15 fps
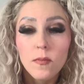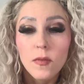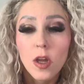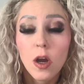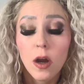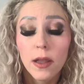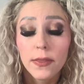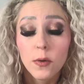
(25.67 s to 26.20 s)

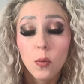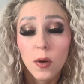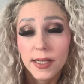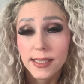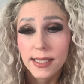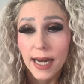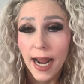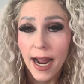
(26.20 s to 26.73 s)
on the
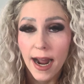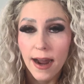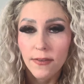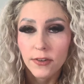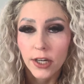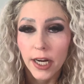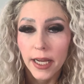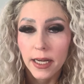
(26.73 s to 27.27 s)
ones that I
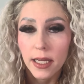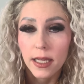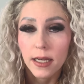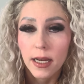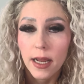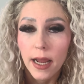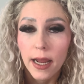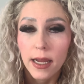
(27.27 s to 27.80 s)
have graded,